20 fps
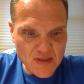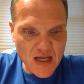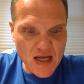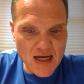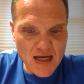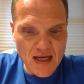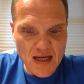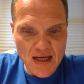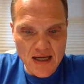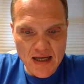
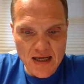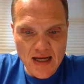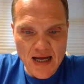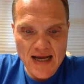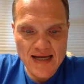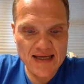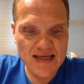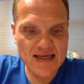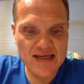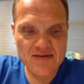
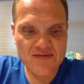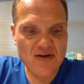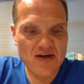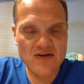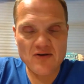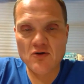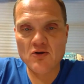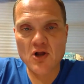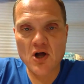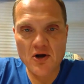he could take
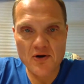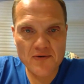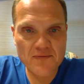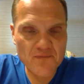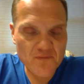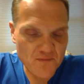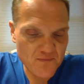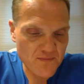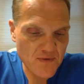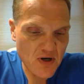it no longer.
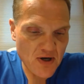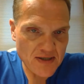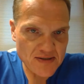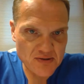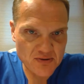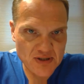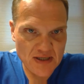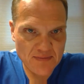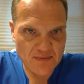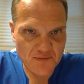All right,
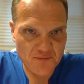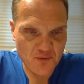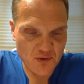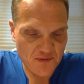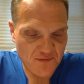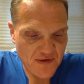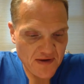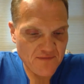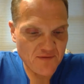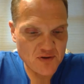so chapter
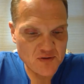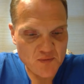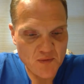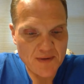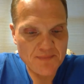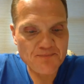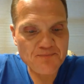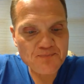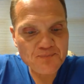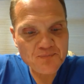45, verse
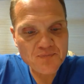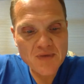1.